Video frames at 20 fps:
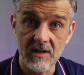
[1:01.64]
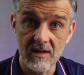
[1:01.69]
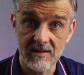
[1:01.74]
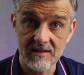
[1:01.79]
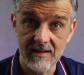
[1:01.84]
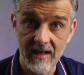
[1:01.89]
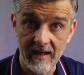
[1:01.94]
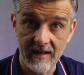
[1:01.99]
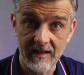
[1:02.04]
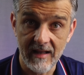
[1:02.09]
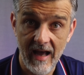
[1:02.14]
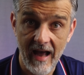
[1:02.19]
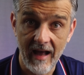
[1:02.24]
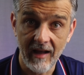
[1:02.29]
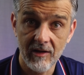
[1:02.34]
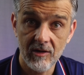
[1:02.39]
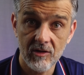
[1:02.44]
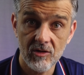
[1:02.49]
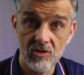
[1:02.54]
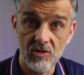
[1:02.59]
this data
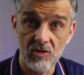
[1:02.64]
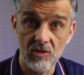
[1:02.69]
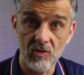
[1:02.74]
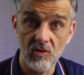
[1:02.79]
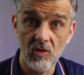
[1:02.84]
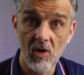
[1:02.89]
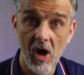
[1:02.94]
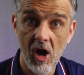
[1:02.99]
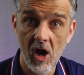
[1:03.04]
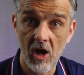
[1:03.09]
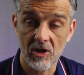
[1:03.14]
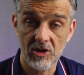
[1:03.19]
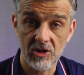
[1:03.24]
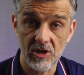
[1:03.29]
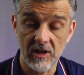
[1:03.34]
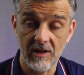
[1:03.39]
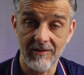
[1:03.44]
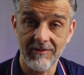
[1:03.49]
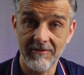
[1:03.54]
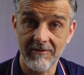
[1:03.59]
to
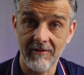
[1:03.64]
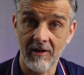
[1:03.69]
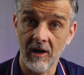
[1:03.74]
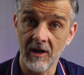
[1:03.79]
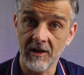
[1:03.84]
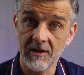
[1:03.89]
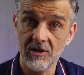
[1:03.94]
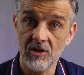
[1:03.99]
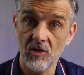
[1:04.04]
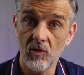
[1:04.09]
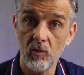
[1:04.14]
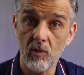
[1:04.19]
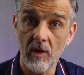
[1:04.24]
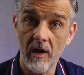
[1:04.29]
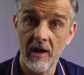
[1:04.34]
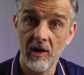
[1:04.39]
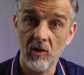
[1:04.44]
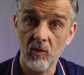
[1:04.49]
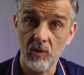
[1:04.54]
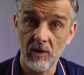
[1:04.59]
actually find
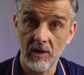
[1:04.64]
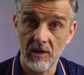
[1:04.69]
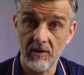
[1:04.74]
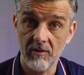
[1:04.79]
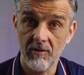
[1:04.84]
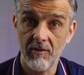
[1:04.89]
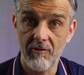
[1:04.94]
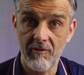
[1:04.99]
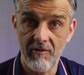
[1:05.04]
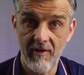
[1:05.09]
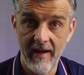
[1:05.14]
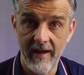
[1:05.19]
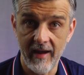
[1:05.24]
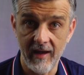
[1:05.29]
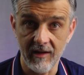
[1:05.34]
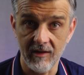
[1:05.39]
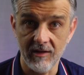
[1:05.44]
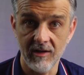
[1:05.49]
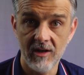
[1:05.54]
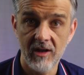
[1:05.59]
where we
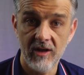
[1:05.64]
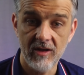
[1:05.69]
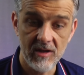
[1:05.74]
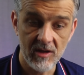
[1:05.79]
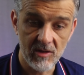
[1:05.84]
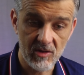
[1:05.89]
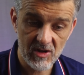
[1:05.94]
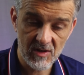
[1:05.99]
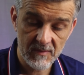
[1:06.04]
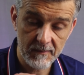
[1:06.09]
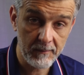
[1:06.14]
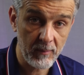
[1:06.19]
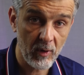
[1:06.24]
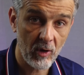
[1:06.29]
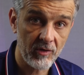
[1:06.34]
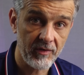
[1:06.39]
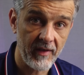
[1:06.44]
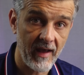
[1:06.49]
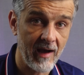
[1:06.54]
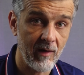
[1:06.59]
fail, to
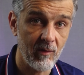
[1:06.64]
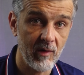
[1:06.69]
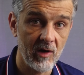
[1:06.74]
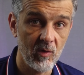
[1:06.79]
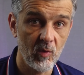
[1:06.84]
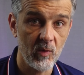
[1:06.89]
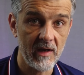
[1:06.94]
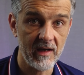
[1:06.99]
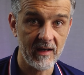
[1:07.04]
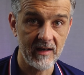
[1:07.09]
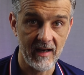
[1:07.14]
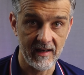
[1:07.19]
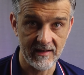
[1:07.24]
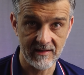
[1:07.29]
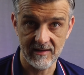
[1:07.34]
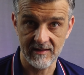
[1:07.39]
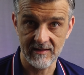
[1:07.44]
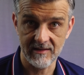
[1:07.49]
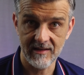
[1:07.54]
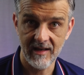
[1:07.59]
spot our
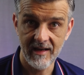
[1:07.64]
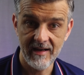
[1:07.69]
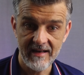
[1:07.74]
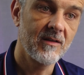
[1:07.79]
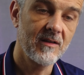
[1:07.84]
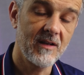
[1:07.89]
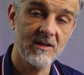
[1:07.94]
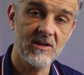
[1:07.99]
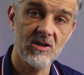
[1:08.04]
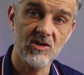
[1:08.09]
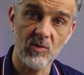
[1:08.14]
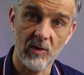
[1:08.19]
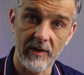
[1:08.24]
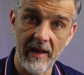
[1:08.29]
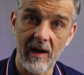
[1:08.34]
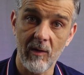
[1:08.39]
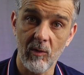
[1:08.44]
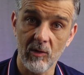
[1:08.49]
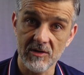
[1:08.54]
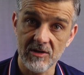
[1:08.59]
weaknesses. This is what
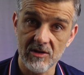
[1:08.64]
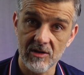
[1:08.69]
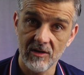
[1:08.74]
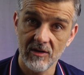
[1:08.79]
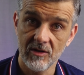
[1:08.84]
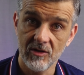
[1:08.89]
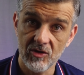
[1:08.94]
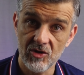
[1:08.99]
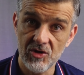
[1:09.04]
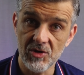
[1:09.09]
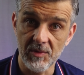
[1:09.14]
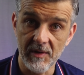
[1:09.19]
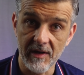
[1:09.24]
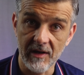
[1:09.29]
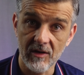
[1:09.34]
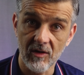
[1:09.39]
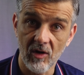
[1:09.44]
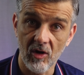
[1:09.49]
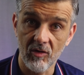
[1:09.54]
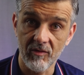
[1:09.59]
I was
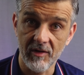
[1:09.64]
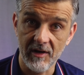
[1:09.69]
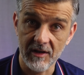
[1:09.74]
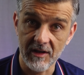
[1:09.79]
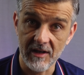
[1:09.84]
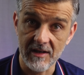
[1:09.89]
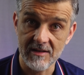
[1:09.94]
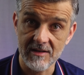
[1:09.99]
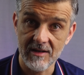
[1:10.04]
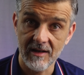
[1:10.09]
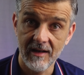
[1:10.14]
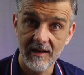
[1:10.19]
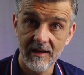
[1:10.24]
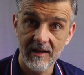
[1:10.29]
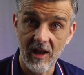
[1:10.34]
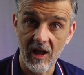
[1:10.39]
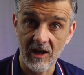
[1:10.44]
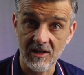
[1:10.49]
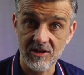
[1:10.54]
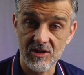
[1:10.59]
doing over this
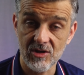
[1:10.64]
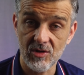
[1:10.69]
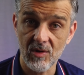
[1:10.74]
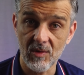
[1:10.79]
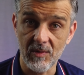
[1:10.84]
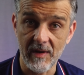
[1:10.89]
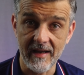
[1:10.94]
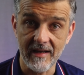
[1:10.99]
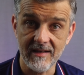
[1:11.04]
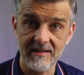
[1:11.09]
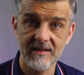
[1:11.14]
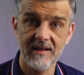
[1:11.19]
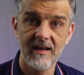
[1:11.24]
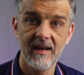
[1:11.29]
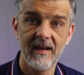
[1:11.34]
last 2 weeks.